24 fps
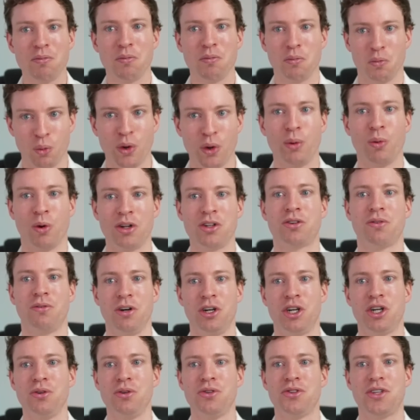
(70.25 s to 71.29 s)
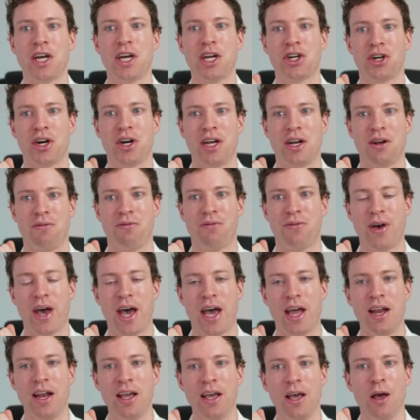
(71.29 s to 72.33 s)
we want to reduce saturated
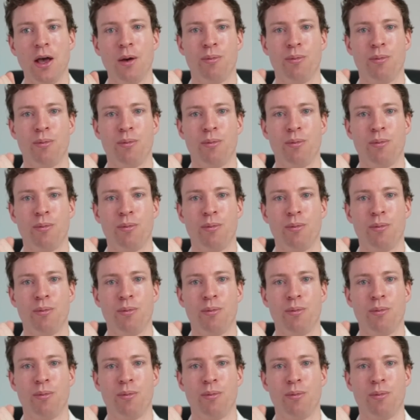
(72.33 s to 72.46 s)
fat.